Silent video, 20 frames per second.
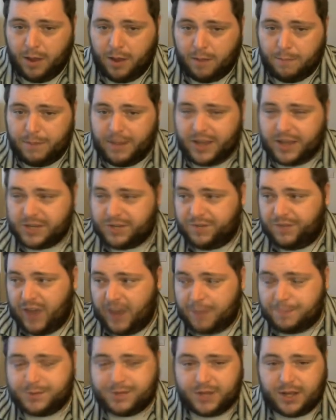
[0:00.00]
because
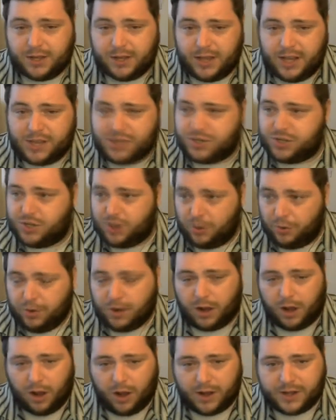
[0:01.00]
vapes at least don't
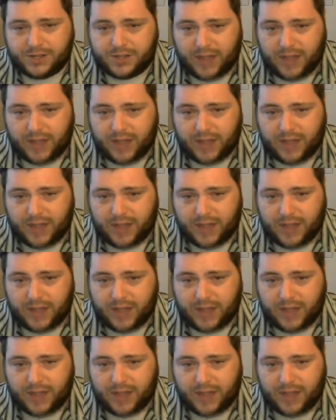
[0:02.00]
cause